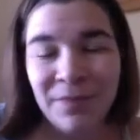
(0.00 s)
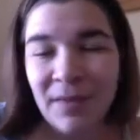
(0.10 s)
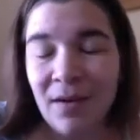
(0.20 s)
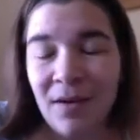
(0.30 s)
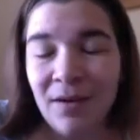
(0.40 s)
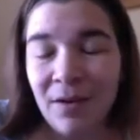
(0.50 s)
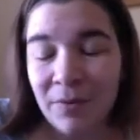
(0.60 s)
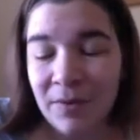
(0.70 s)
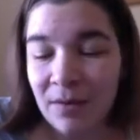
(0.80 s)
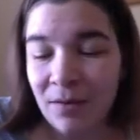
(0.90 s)
And I
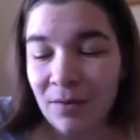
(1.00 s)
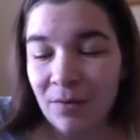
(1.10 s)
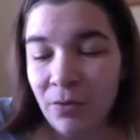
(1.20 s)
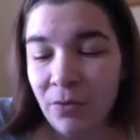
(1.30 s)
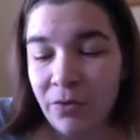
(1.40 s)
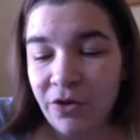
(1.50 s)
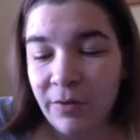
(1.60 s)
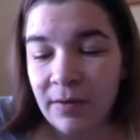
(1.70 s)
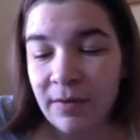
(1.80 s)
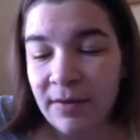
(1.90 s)
was like, cool, she
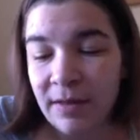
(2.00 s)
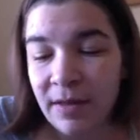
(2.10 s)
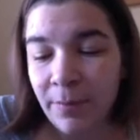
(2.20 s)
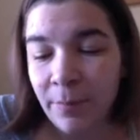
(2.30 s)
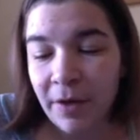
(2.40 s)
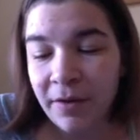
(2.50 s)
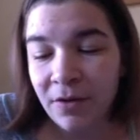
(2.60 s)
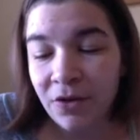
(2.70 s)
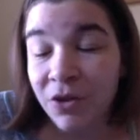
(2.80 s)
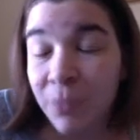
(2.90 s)
wasn't listening, but
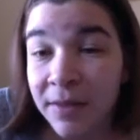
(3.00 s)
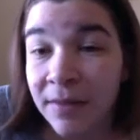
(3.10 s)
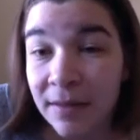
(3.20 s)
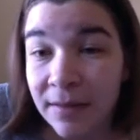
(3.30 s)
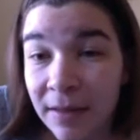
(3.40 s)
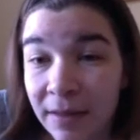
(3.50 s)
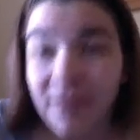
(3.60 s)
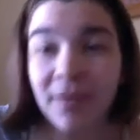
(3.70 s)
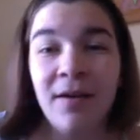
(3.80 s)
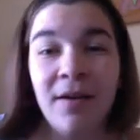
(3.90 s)
she was listening.
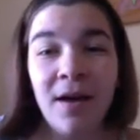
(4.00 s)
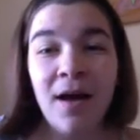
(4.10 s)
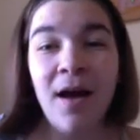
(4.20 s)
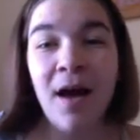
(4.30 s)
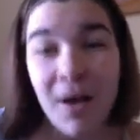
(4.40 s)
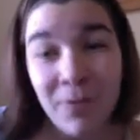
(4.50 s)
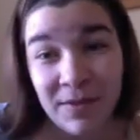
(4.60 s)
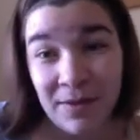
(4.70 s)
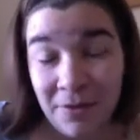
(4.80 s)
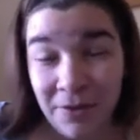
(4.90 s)
I was
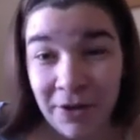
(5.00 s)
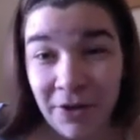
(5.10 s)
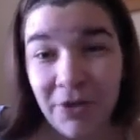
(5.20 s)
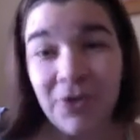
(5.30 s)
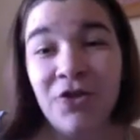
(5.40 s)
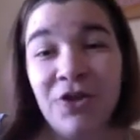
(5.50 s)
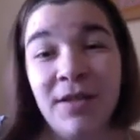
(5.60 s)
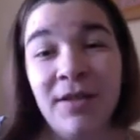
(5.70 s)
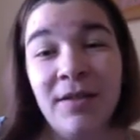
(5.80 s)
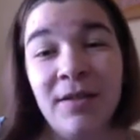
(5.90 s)
unclear. She
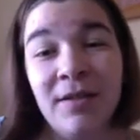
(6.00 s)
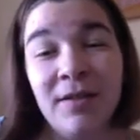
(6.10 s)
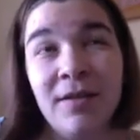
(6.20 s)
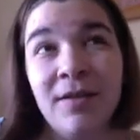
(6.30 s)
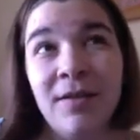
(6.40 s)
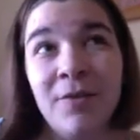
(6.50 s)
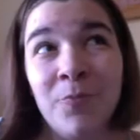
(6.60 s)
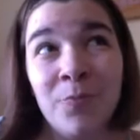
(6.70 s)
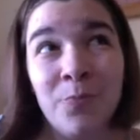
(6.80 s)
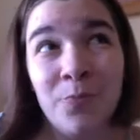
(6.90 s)
didn't
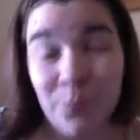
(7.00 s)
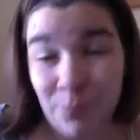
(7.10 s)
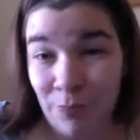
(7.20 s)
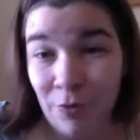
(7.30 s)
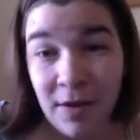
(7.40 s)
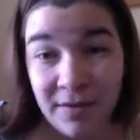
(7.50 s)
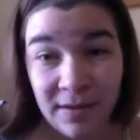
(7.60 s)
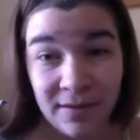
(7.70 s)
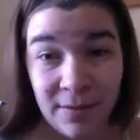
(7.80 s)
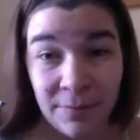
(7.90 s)

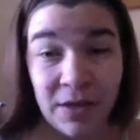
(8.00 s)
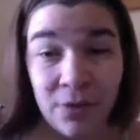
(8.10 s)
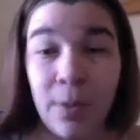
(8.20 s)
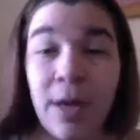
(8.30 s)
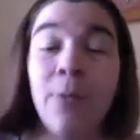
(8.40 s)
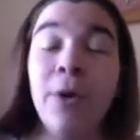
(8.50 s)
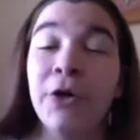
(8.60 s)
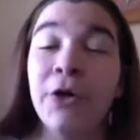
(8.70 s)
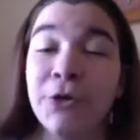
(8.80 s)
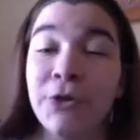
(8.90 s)
process something the way I
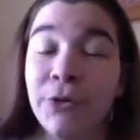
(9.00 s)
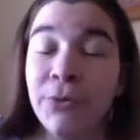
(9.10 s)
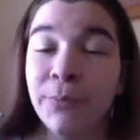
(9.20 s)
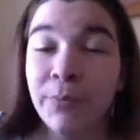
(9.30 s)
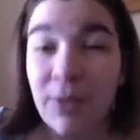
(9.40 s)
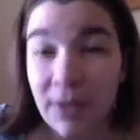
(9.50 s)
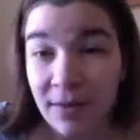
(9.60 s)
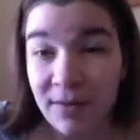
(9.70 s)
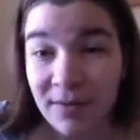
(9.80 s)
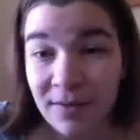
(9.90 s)
wanted her to
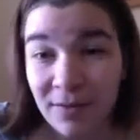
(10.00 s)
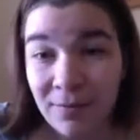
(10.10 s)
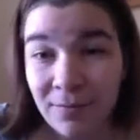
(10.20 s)
because